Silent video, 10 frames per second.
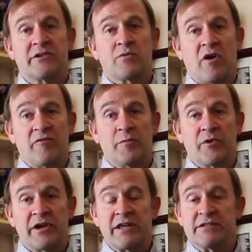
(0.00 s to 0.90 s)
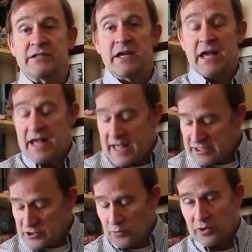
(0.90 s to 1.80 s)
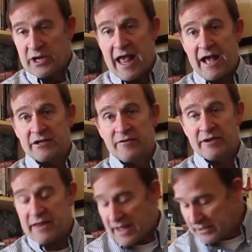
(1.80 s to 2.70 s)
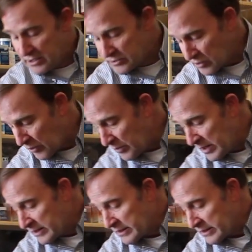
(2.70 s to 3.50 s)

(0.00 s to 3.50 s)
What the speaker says: 12 meridians, and so we're going to activate that. So